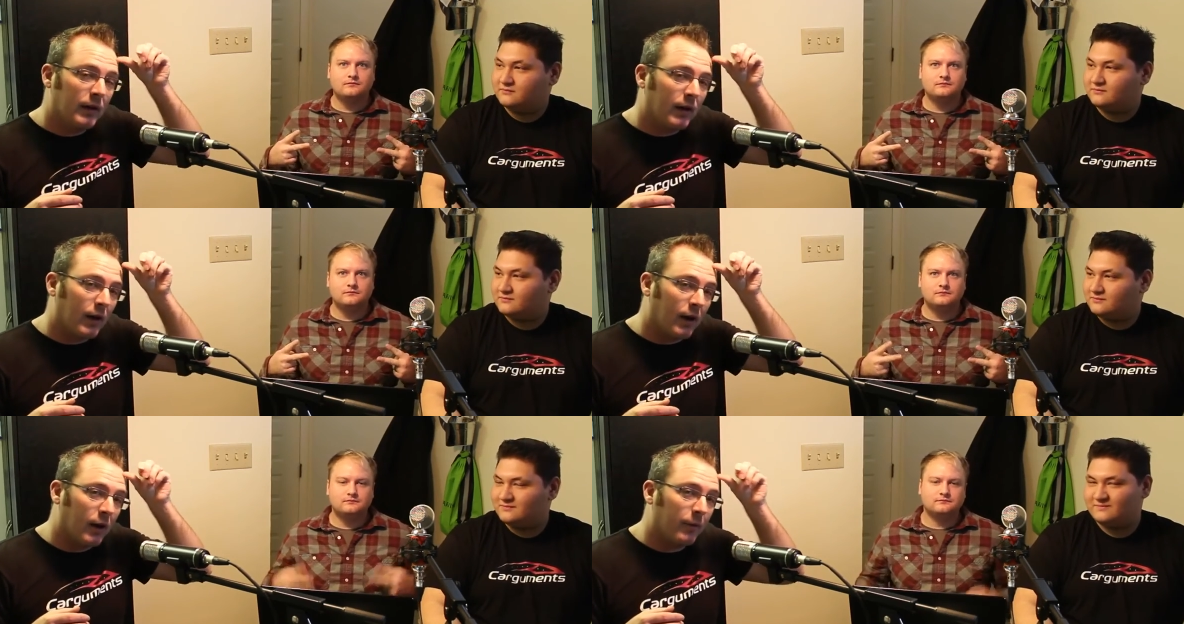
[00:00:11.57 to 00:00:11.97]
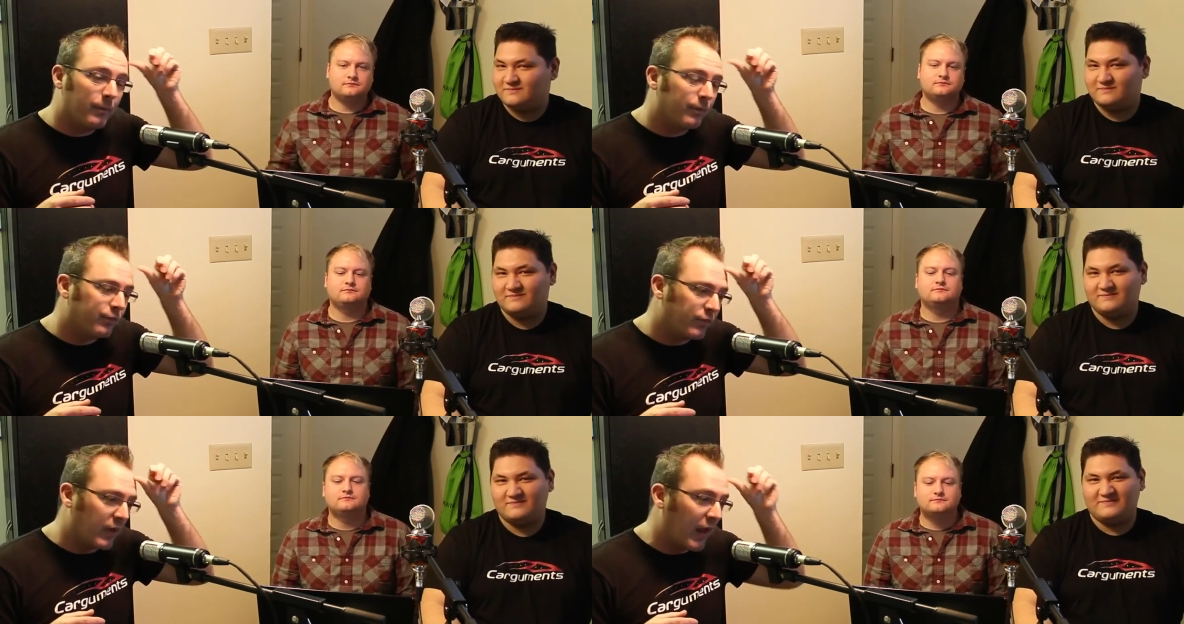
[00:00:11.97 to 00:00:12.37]

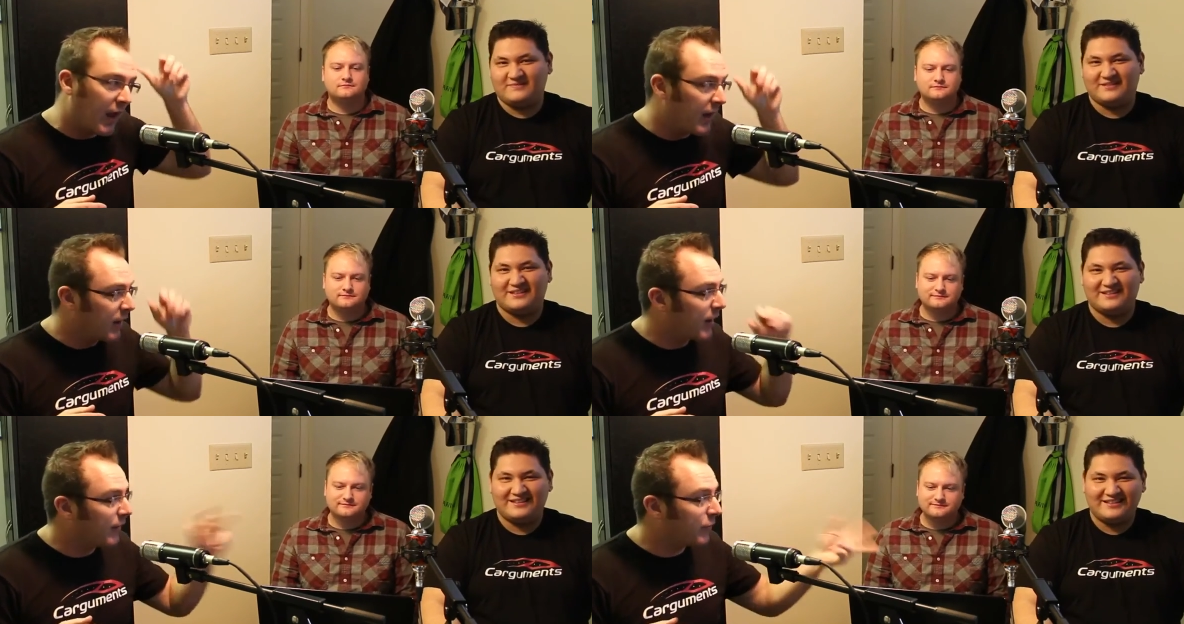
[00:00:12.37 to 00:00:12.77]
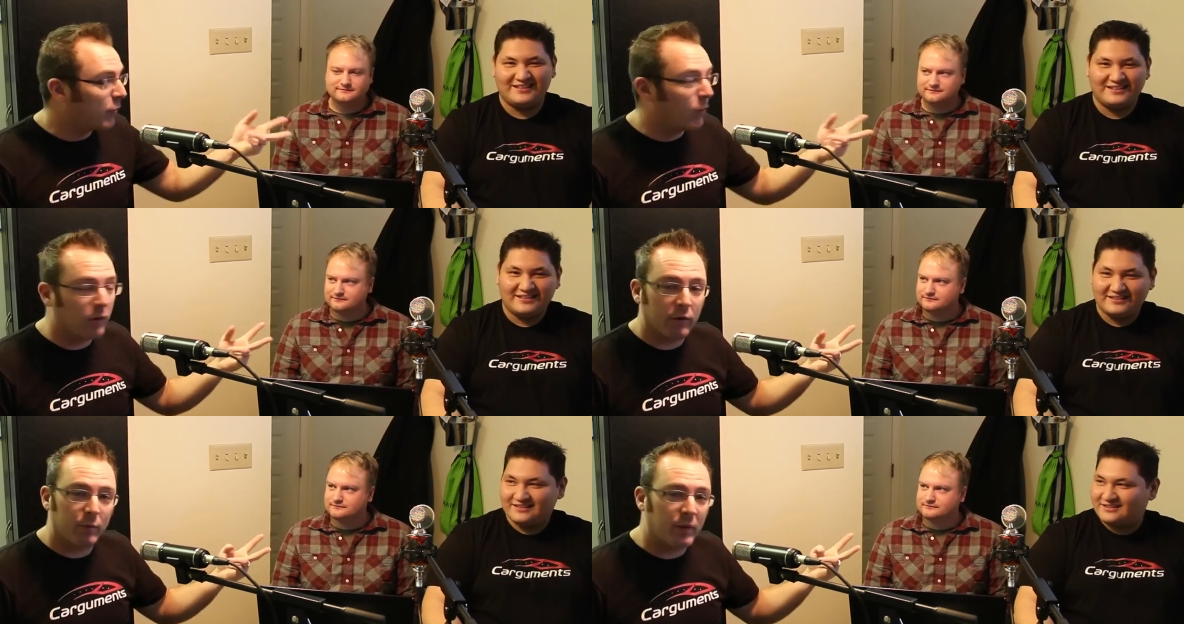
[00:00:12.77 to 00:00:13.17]
Speaker 1: Um, and I have
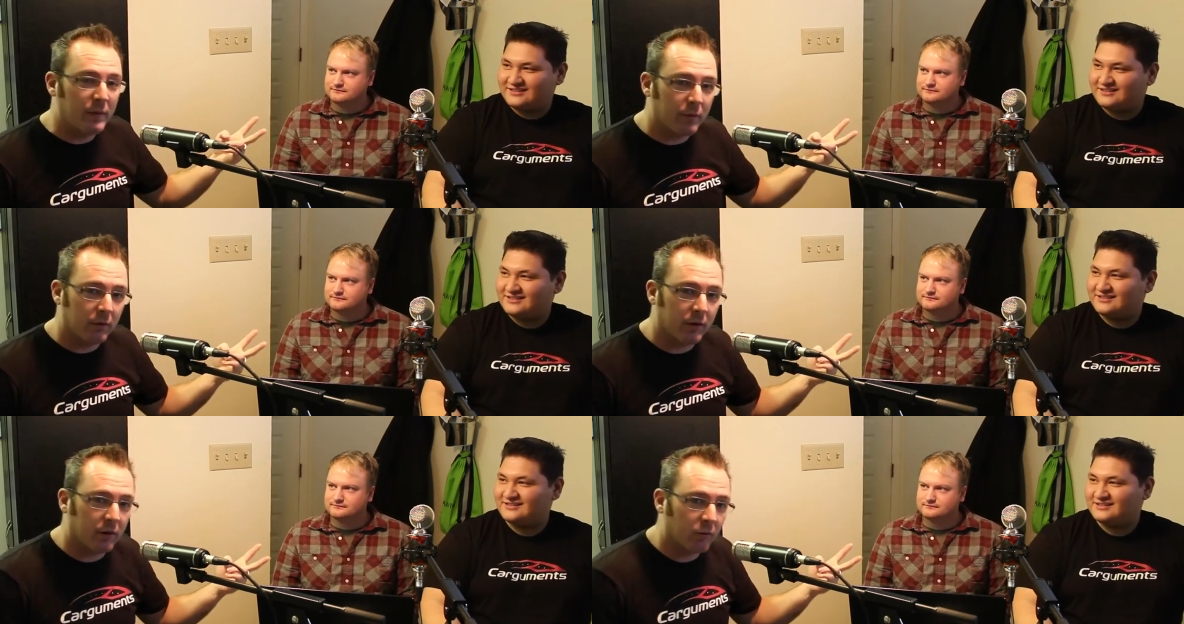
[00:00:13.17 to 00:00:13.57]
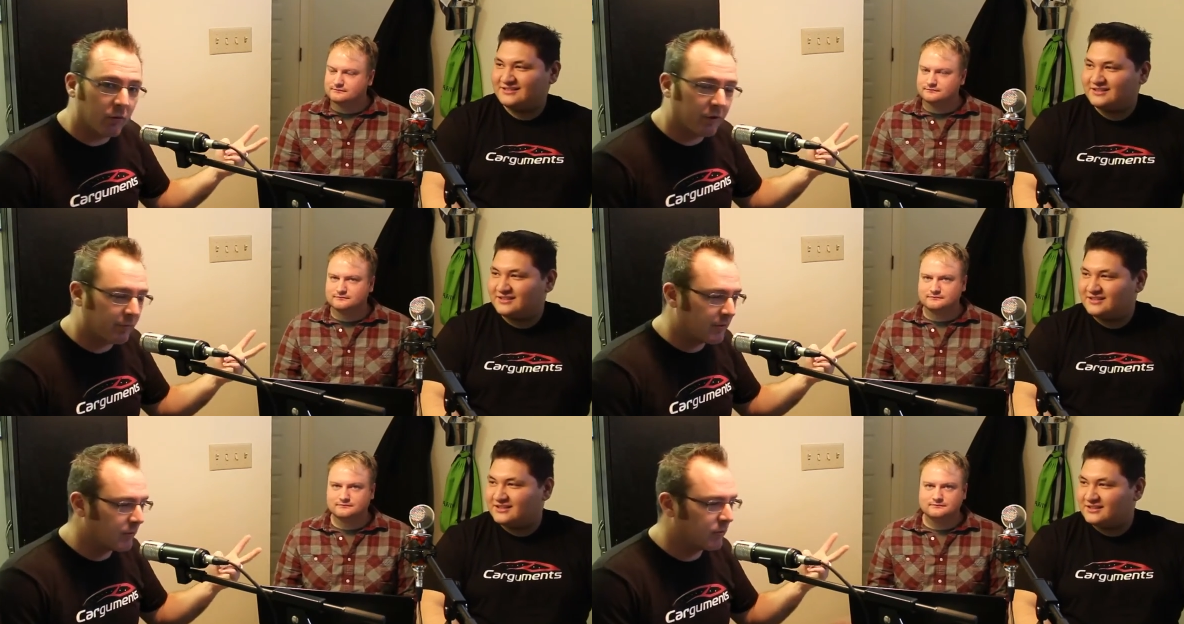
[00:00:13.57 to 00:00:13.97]
two other people here
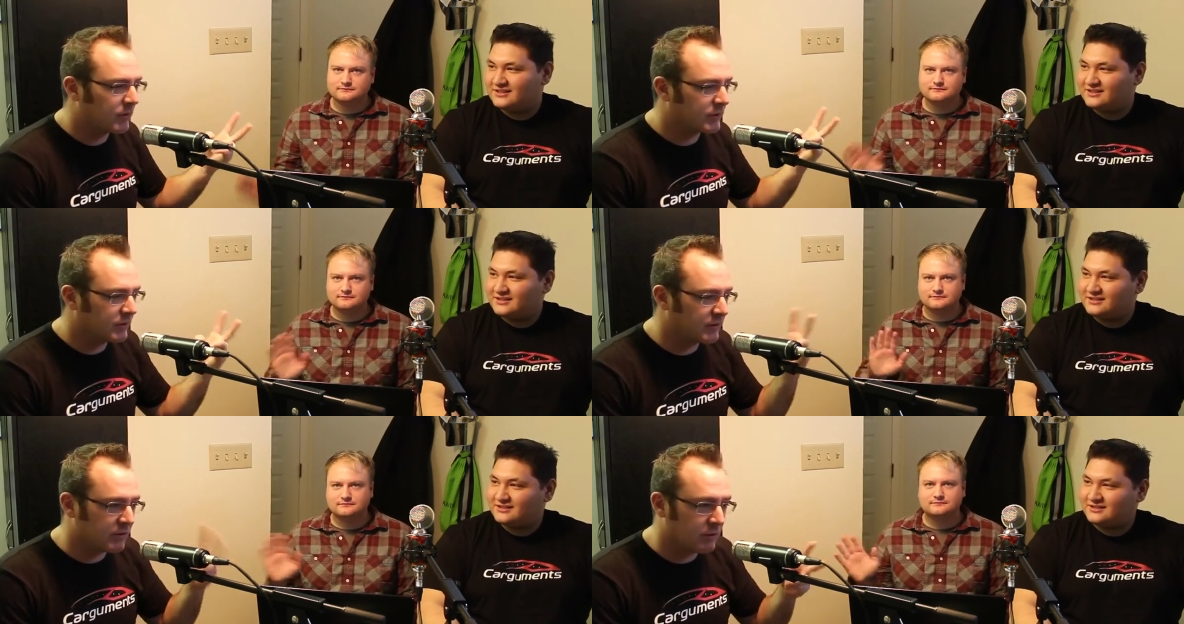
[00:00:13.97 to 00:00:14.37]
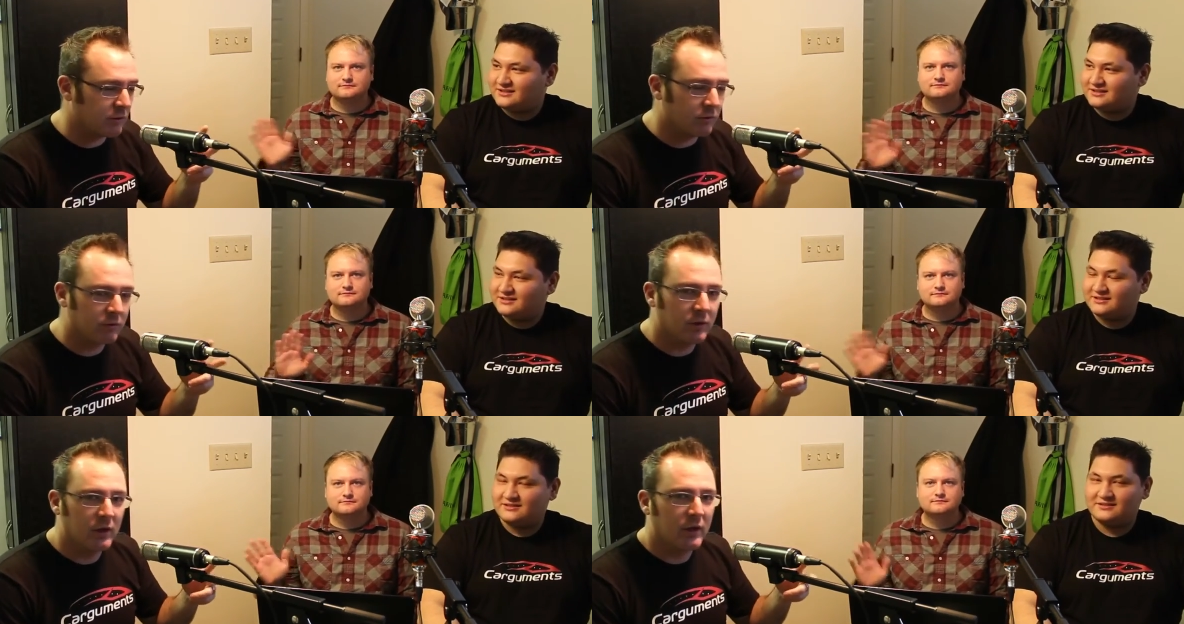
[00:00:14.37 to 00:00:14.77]
with me, which is
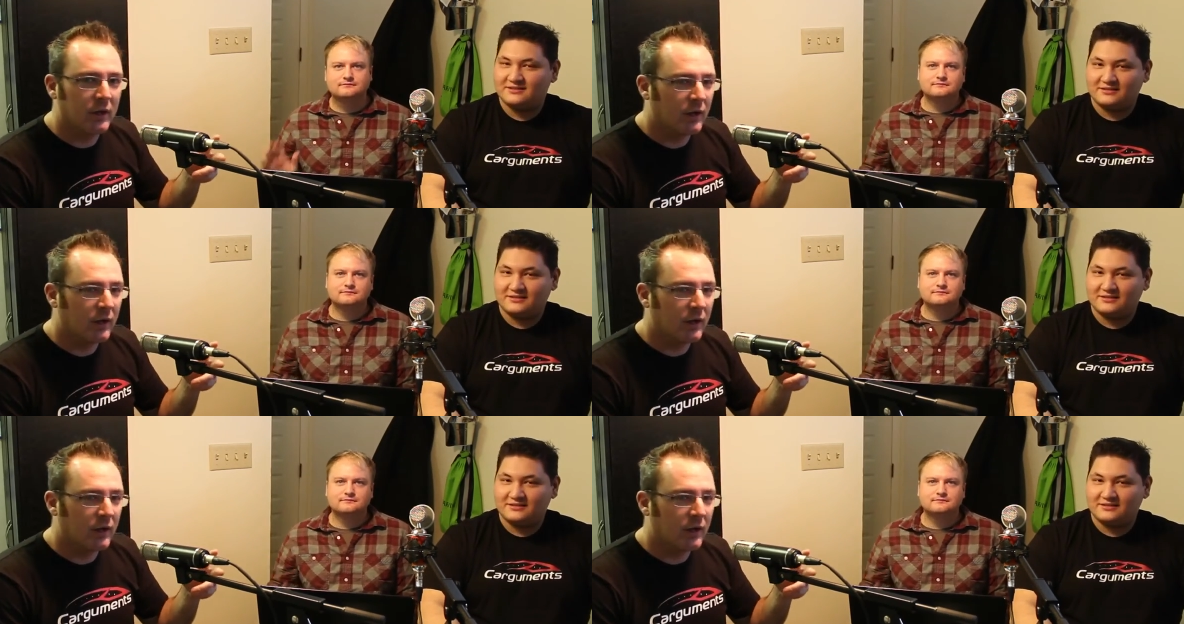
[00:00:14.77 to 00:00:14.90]
new.